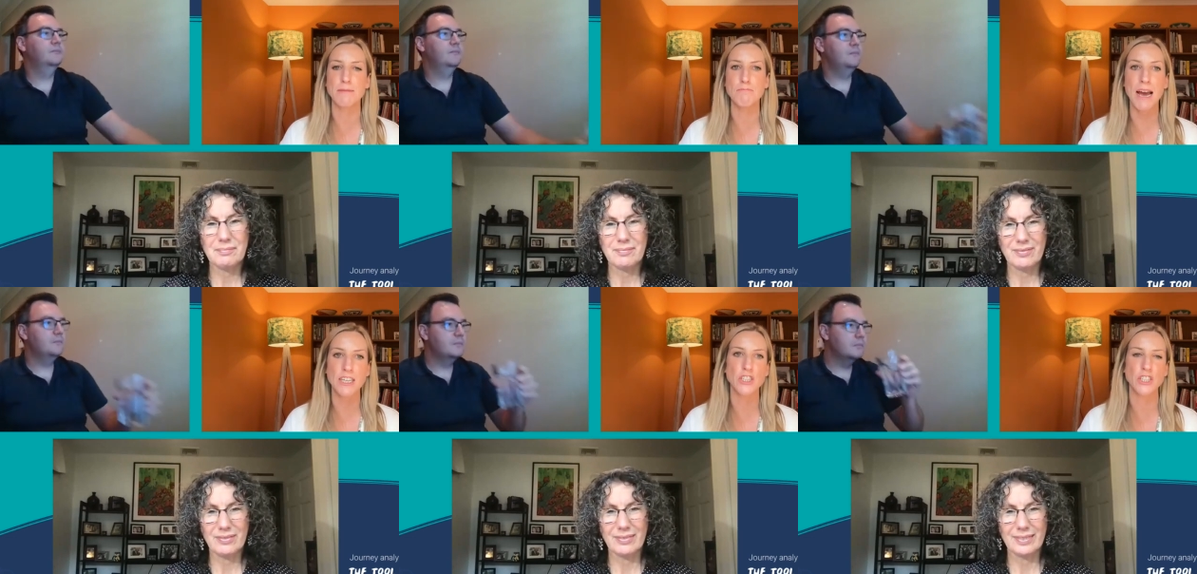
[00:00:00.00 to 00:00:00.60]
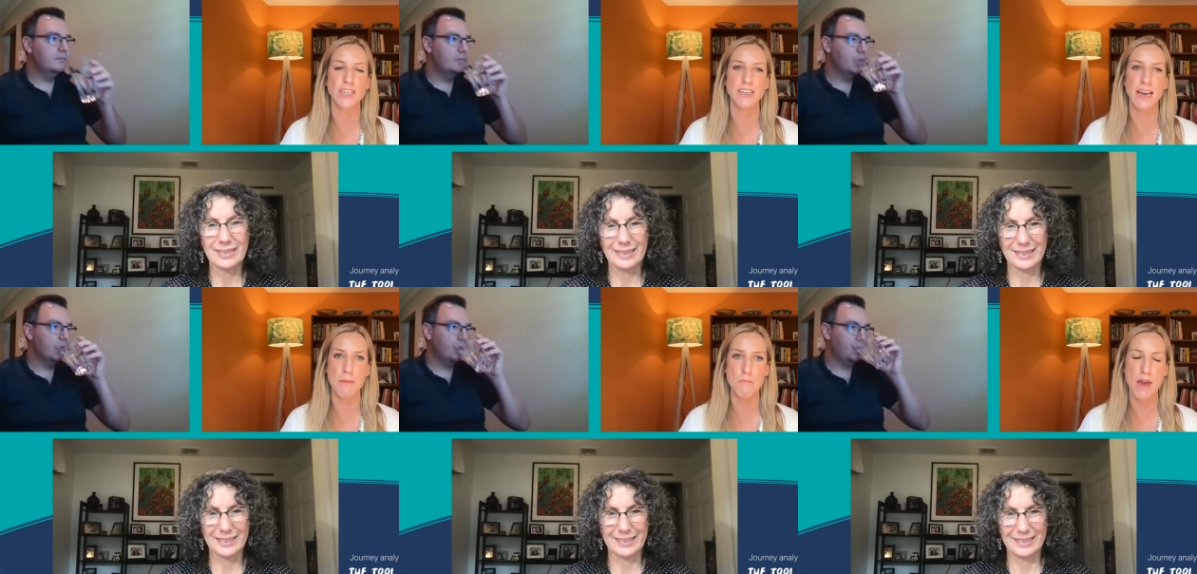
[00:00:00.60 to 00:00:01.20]
Speaker 1: matching
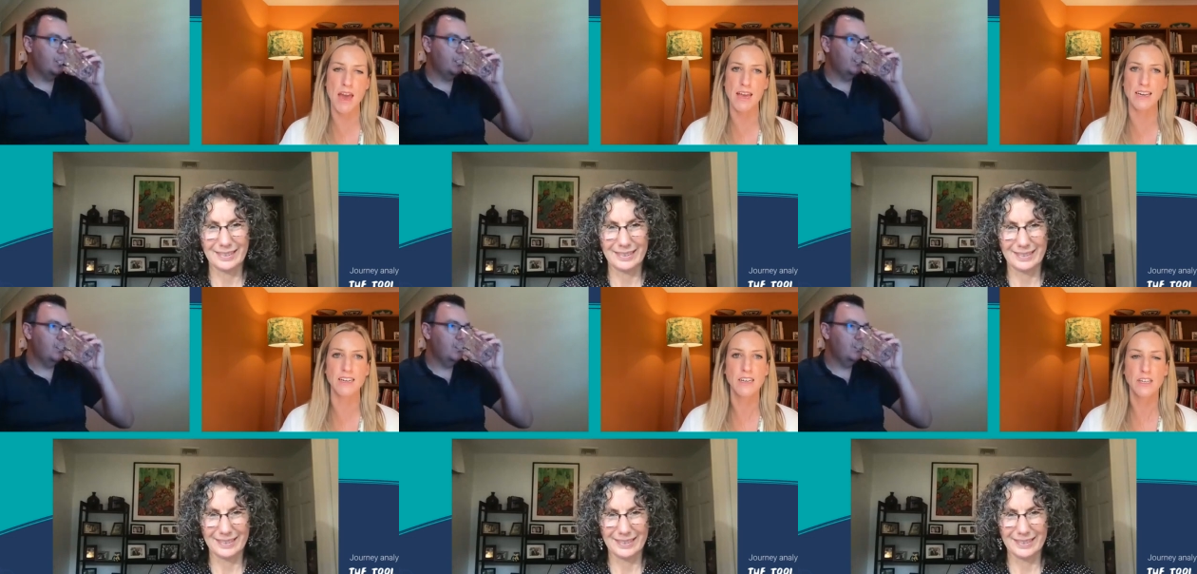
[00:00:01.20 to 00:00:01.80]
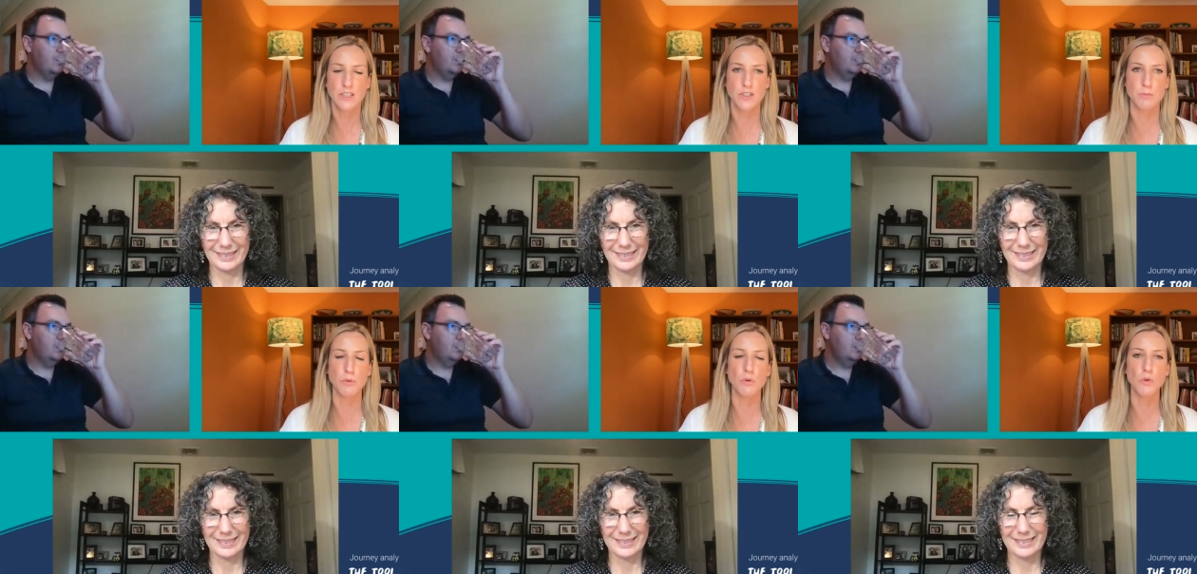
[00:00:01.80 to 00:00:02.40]
campaign to
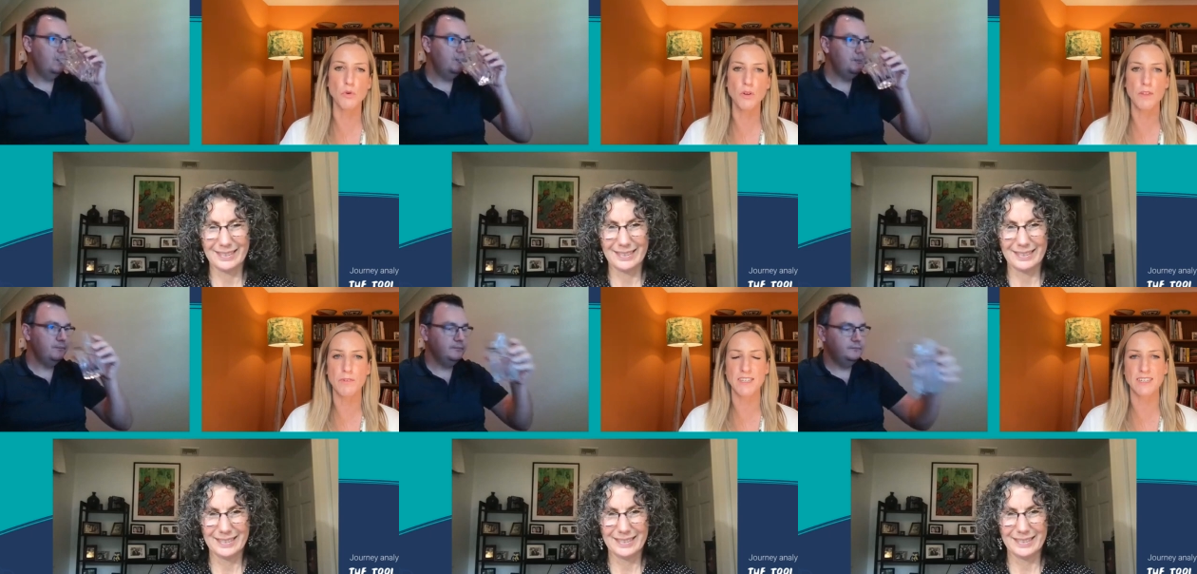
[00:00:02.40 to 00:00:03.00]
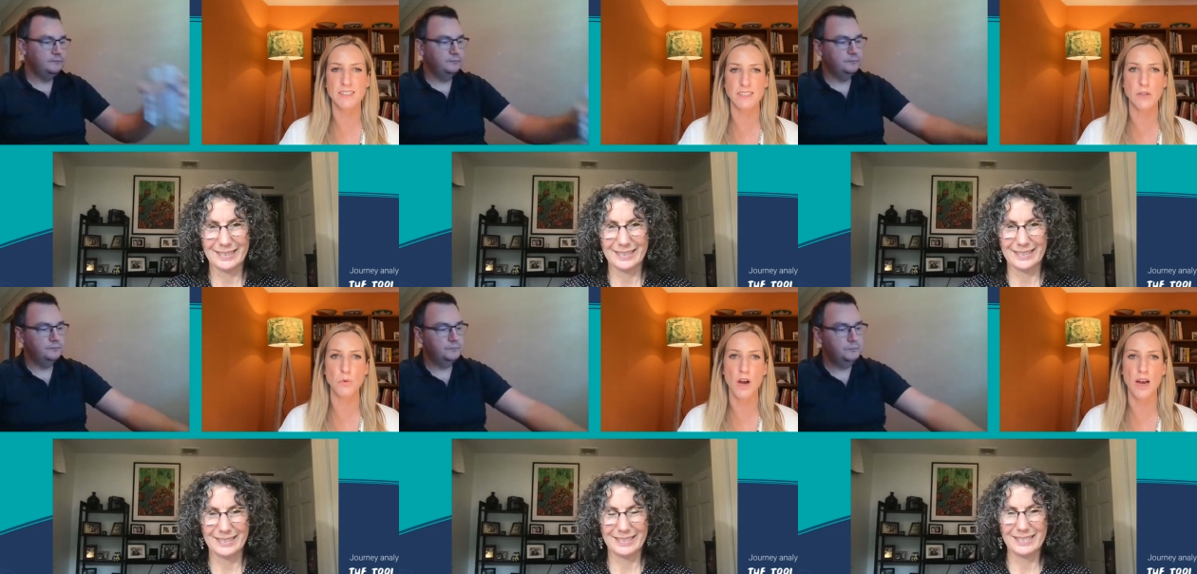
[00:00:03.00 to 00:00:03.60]
support all of the fantastic
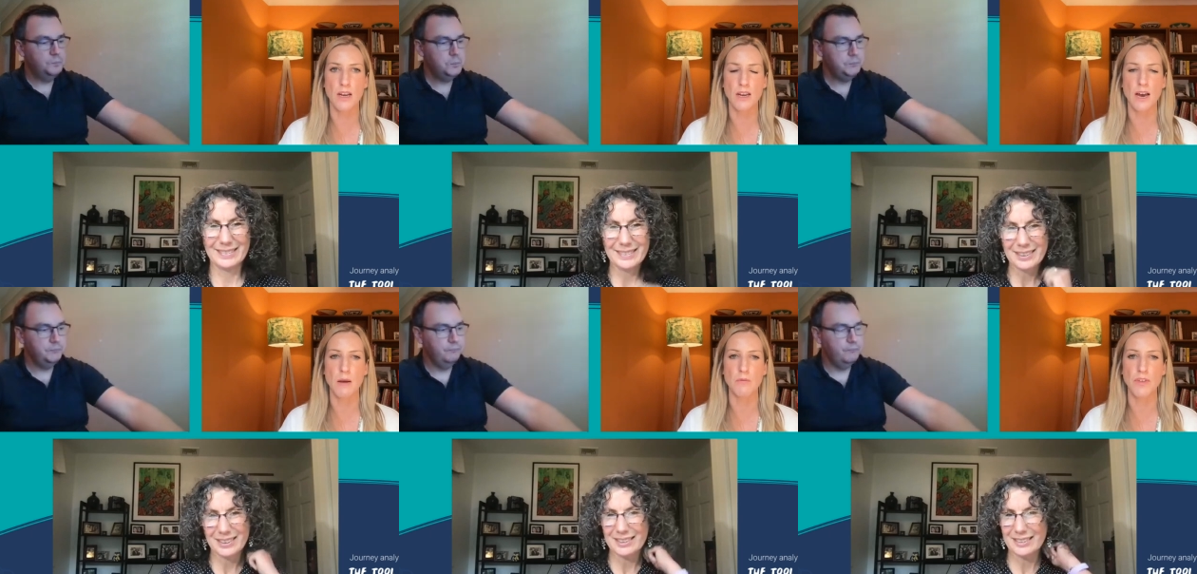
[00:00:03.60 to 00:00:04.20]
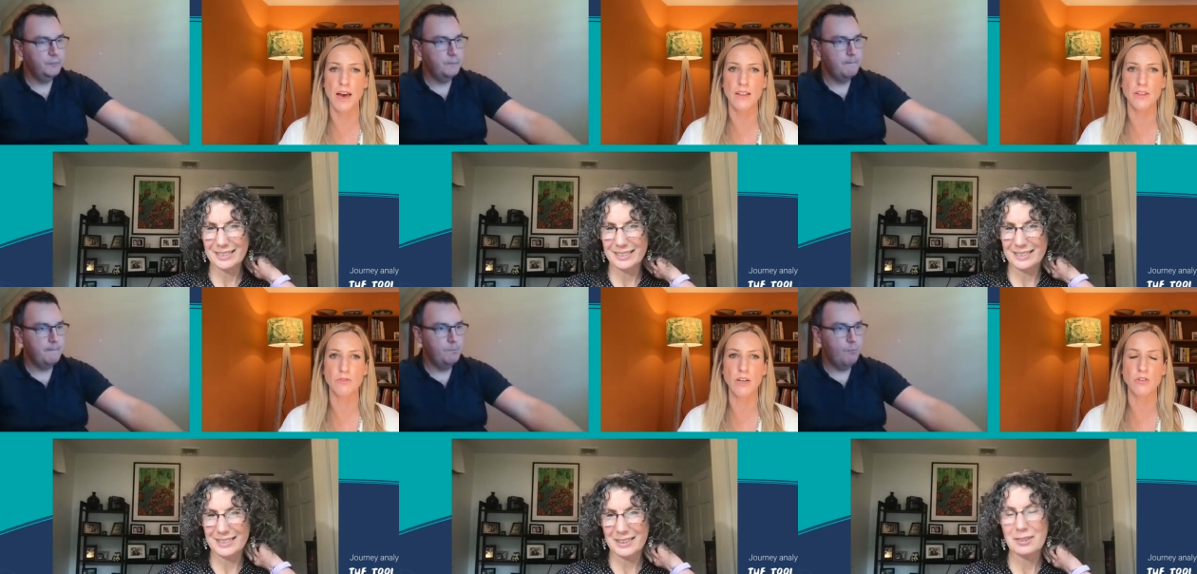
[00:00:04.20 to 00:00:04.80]
work um, that the
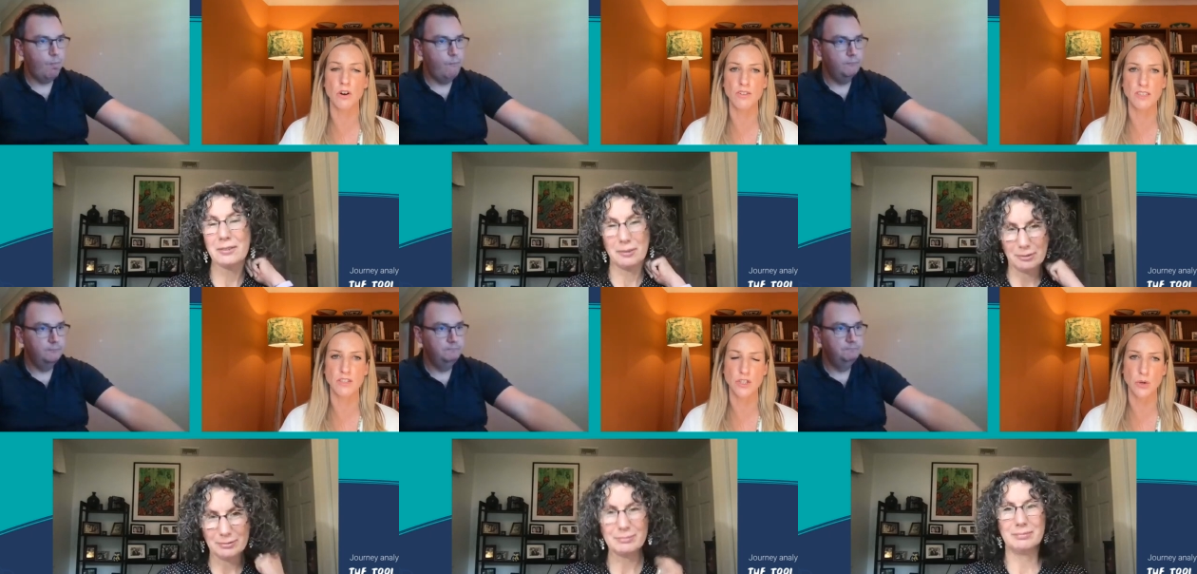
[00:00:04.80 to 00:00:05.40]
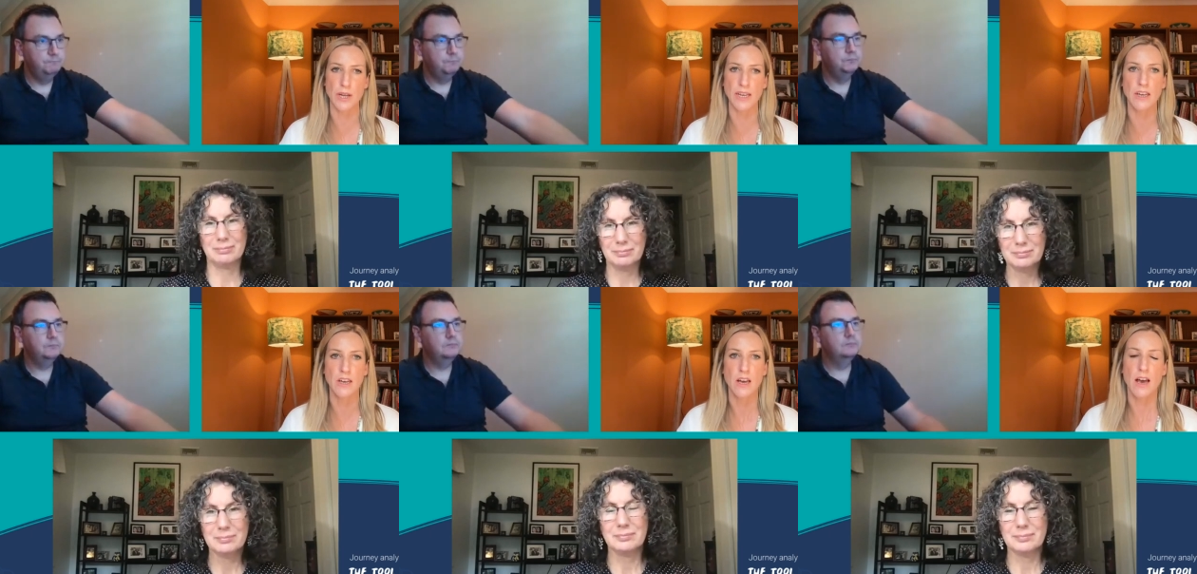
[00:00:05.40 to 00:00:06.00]
Red Cross is doing
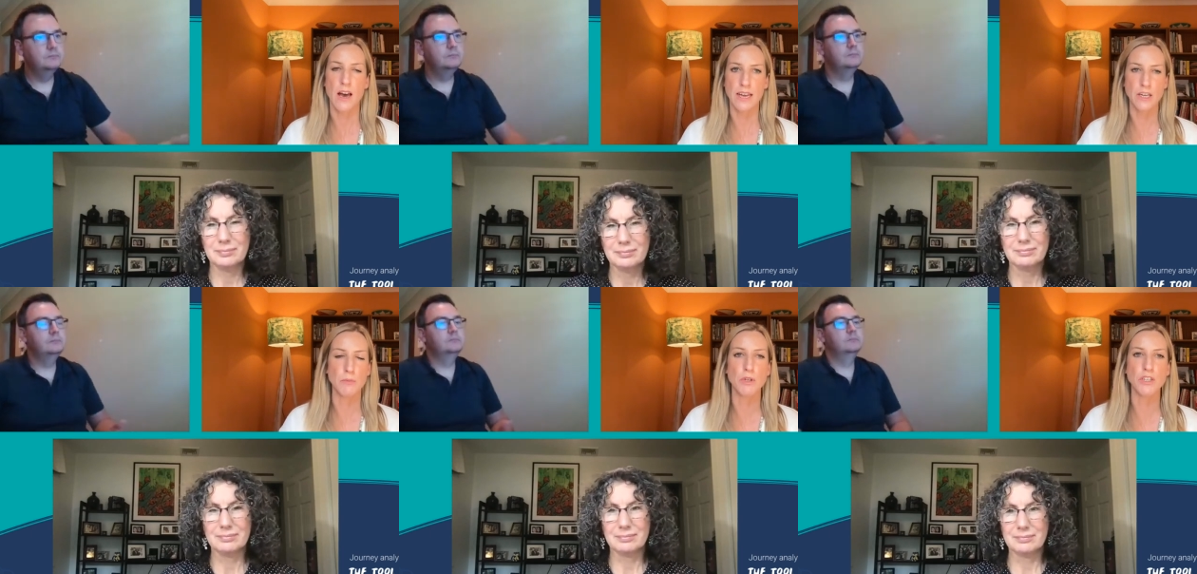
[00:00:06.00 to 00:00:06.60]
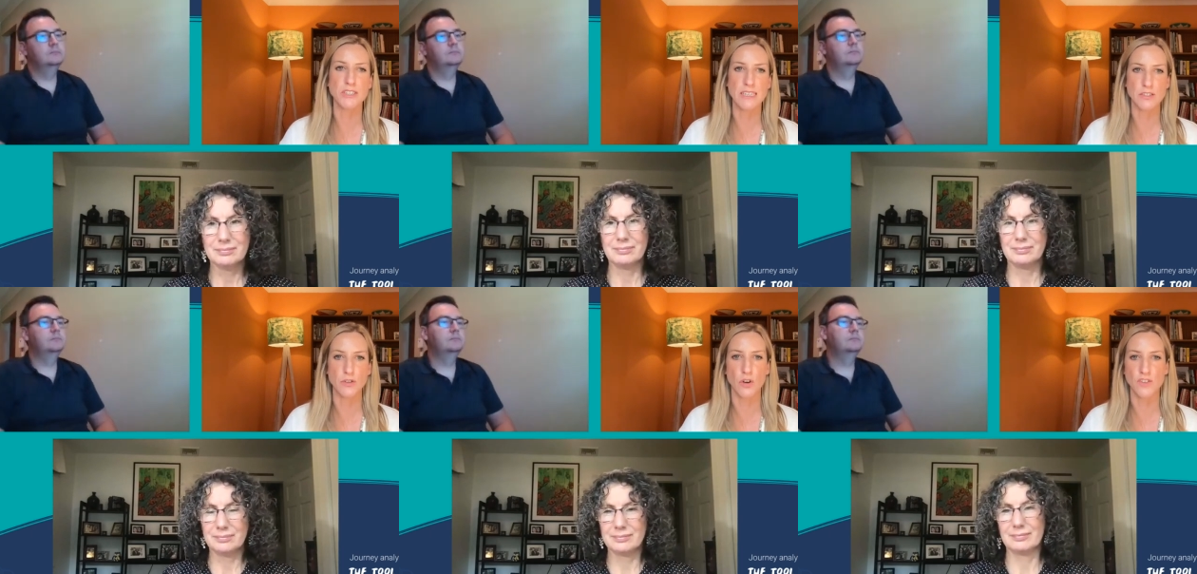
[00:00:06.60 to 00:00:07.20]
uh, in communities
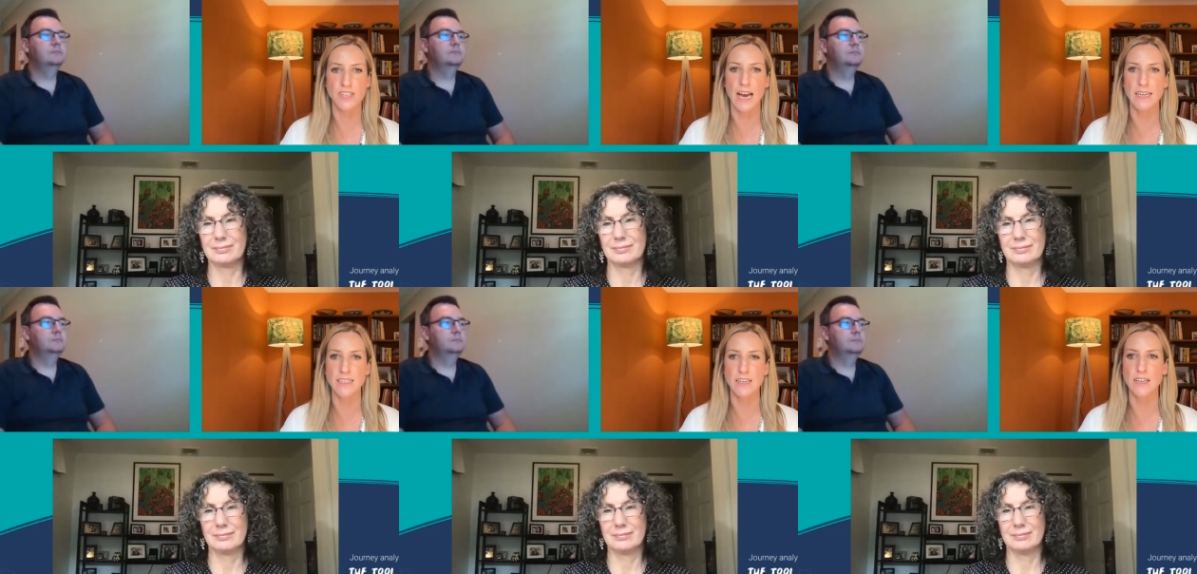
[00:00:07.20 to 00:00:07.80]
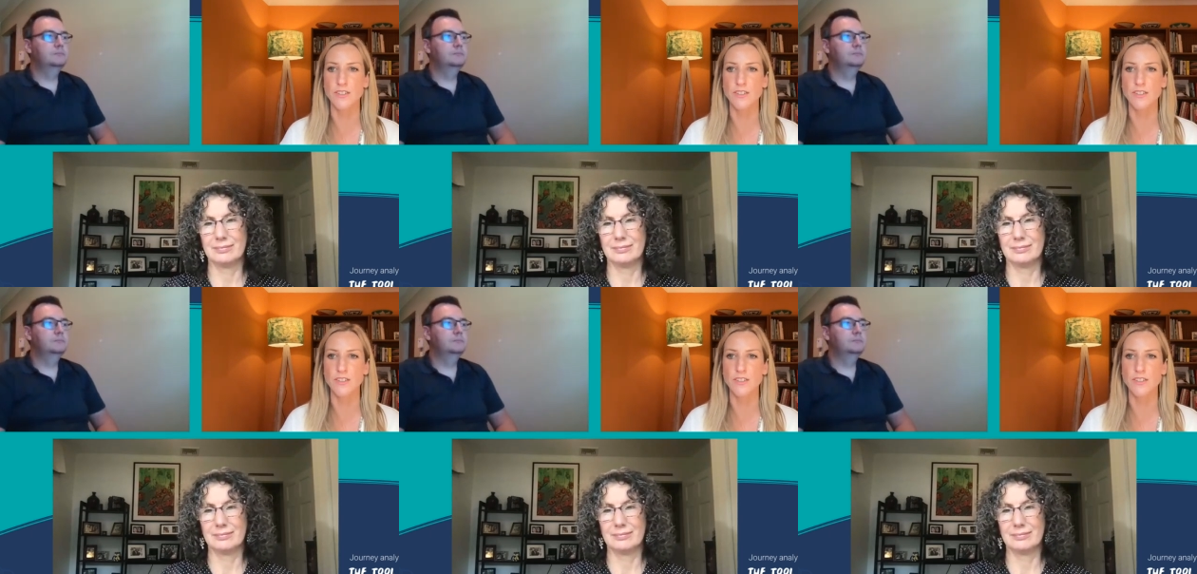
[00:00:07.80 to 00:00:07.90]
across Canada.